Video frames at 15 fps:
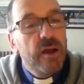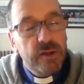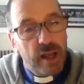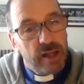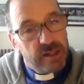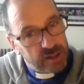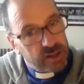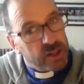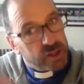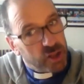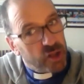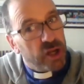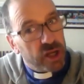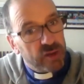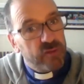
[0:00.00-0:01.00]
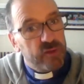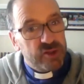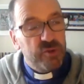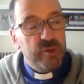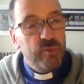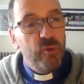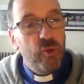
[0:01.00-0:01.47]
Okay, so they're yearning for
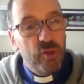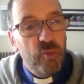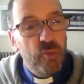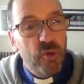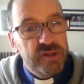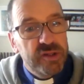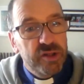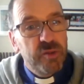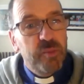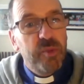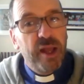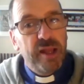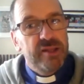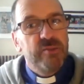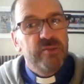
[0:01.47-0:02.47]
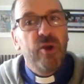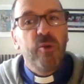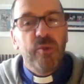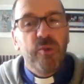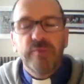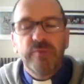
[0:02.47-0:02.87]
something more than what's on the plate at the moment.